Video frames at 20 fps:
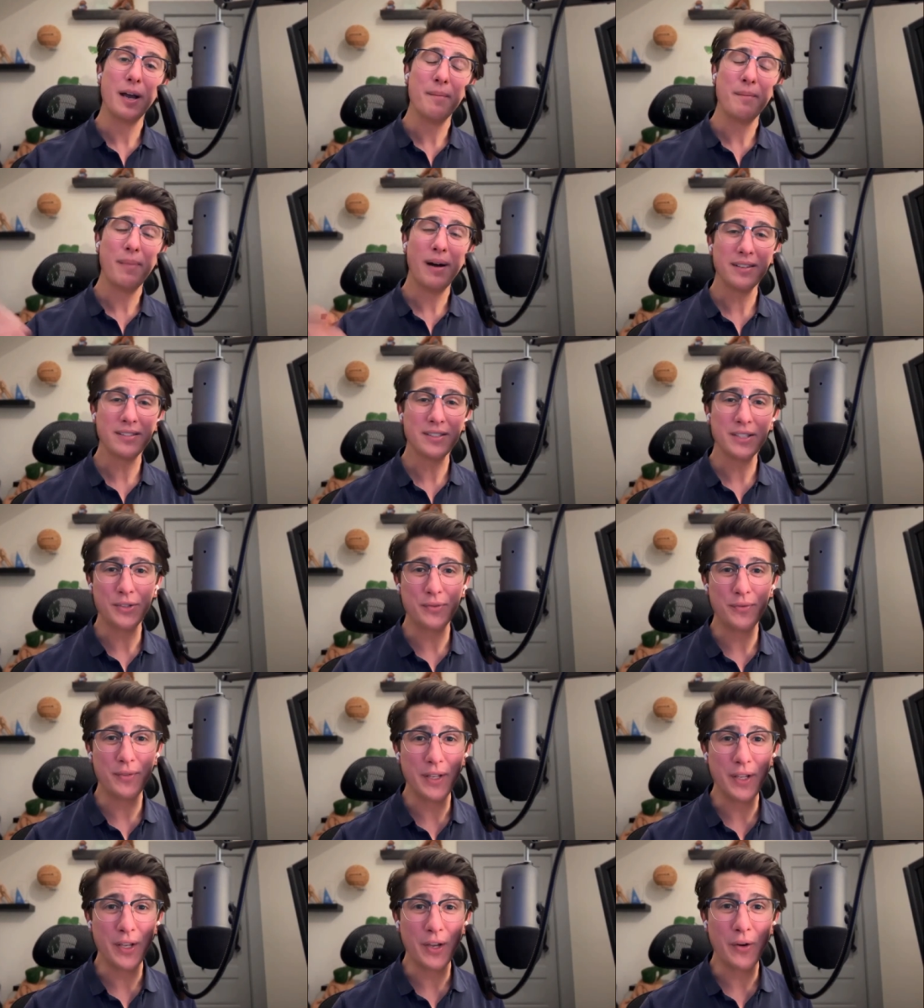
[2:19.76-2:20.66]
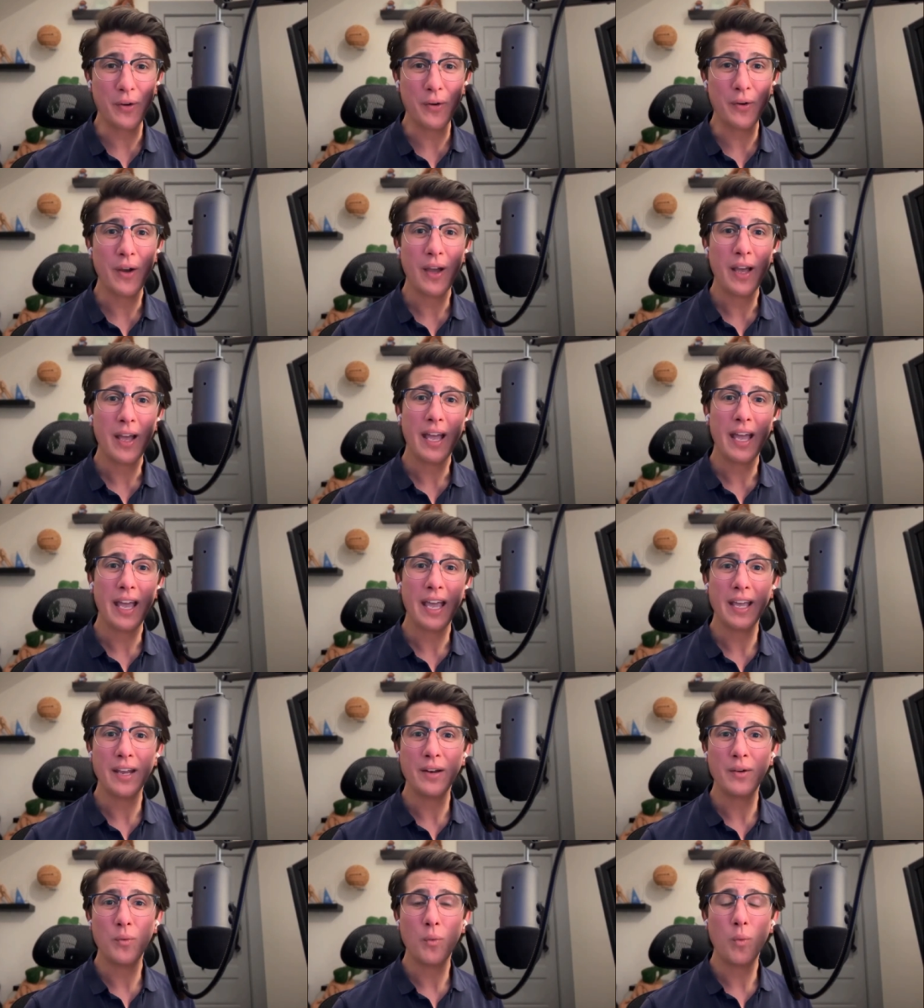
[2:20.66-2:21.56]
pause this video
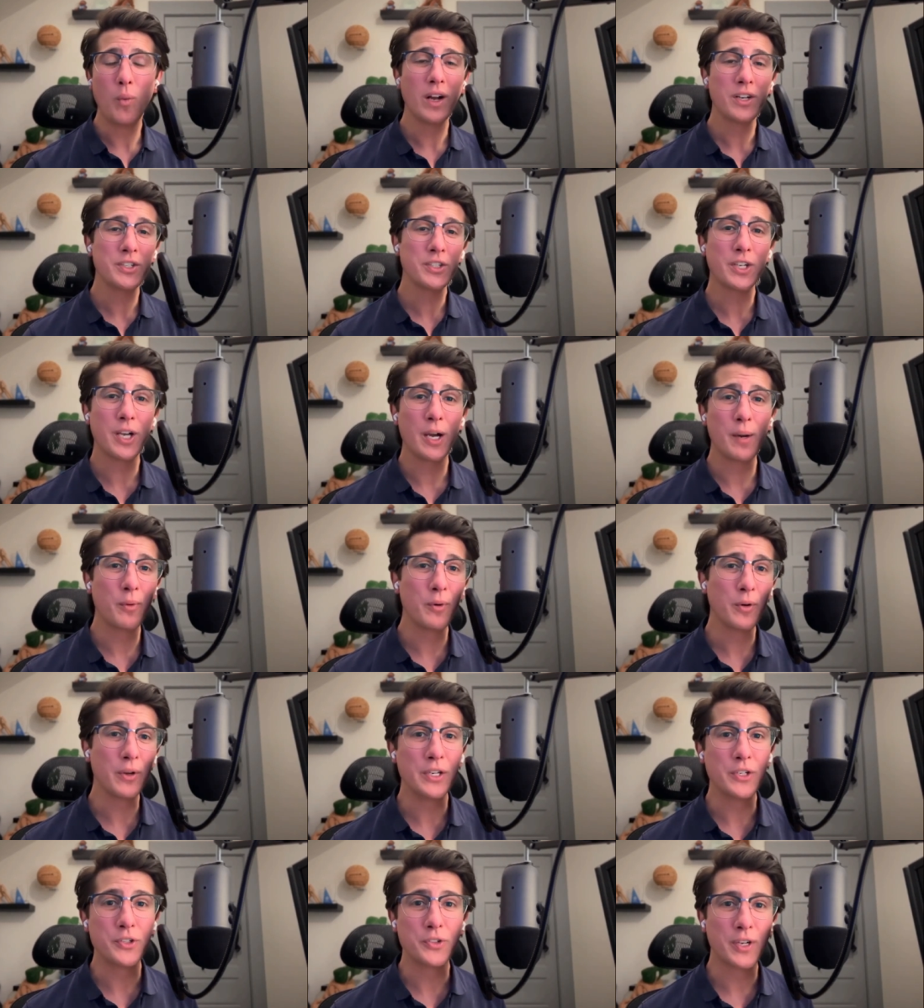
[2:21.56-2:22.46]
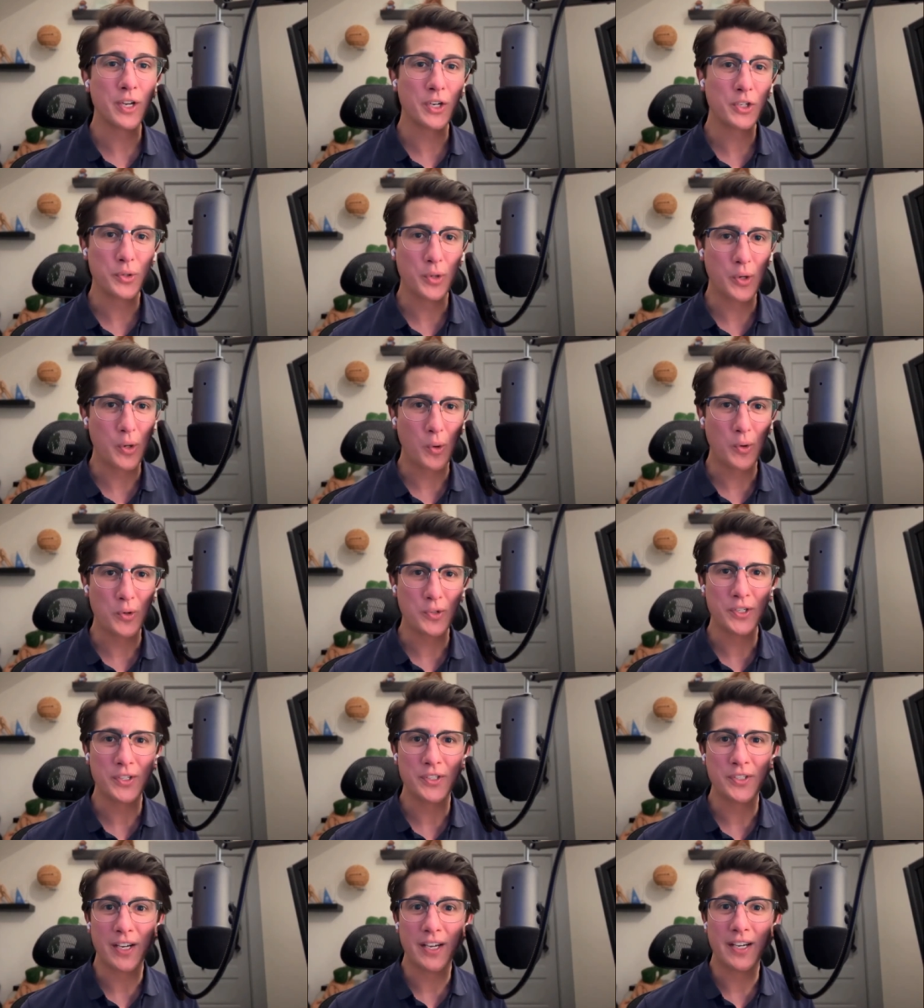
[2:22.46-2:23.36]
and watch a couple introductory
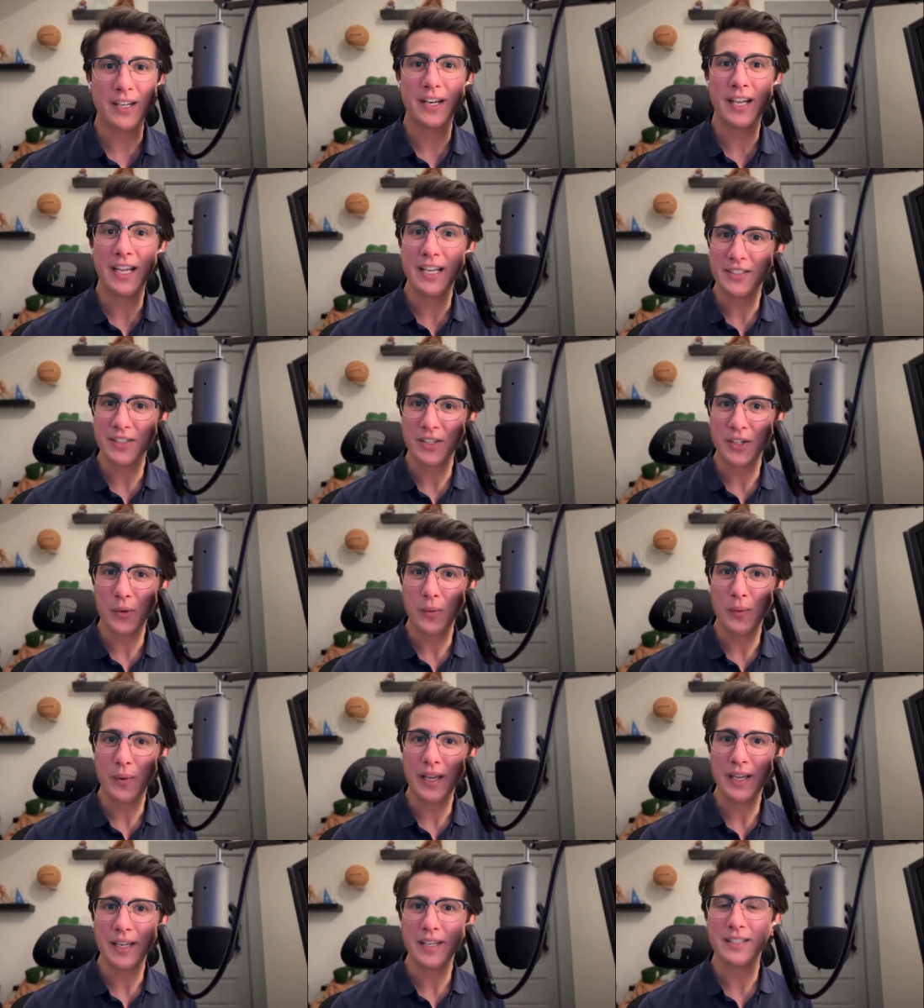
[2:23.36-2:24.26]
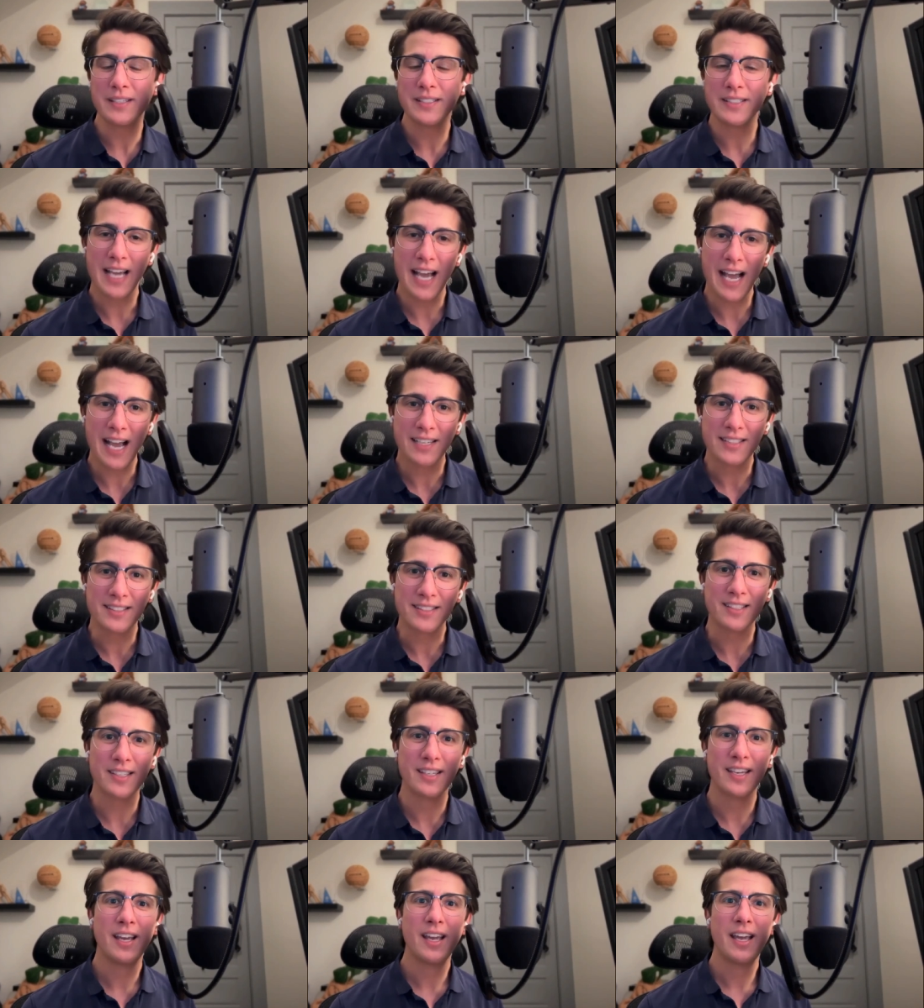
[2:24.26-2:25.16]
courses on async await,
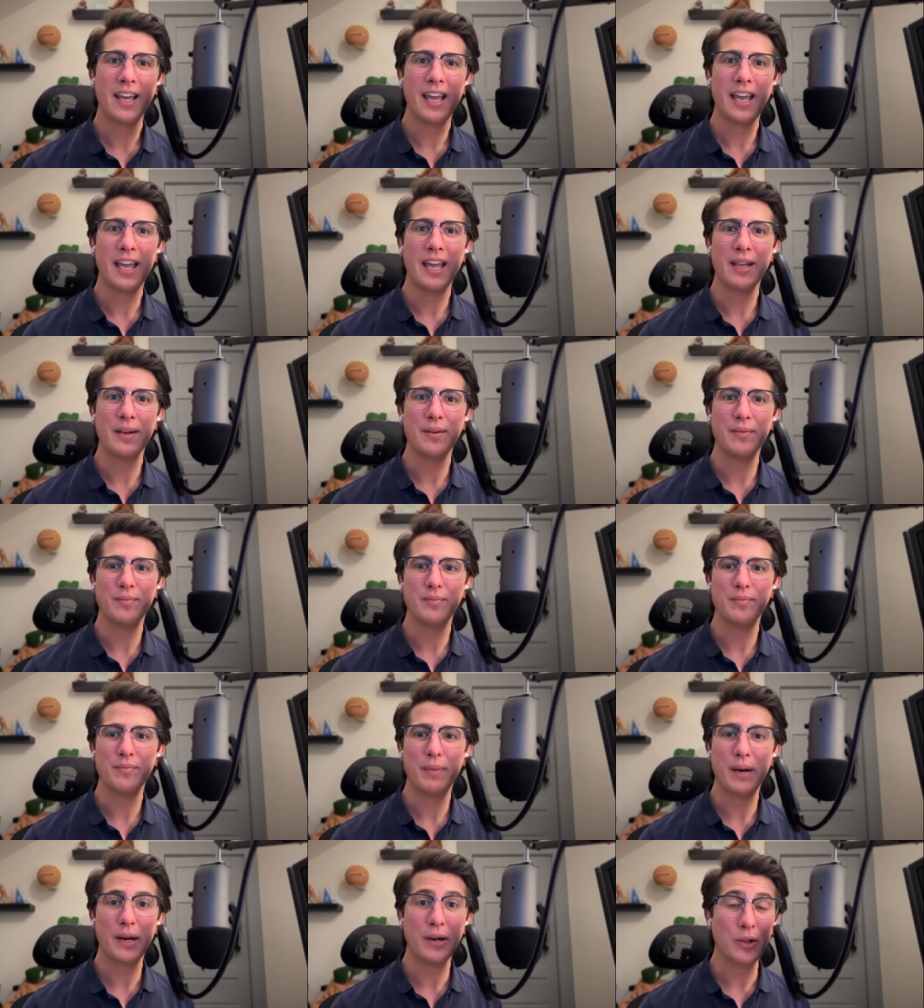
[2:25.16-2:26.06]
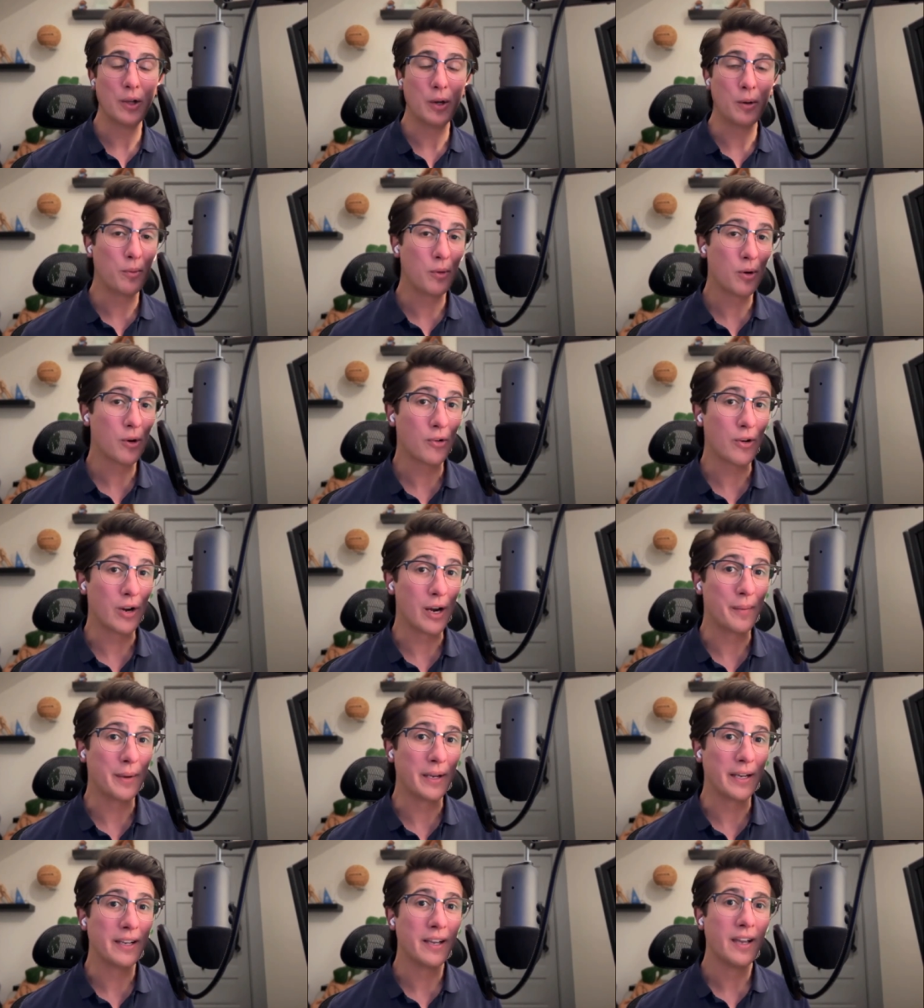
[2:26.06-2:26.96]
task, and parallel
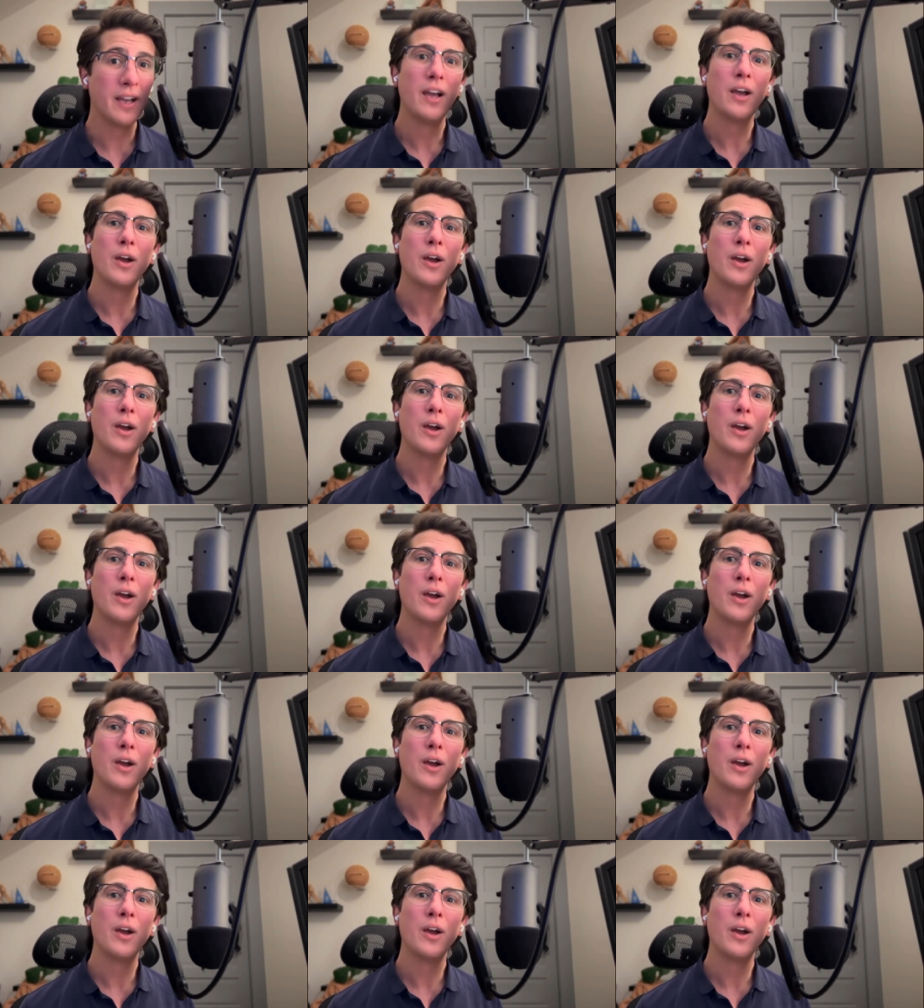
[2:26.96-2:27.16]
programming.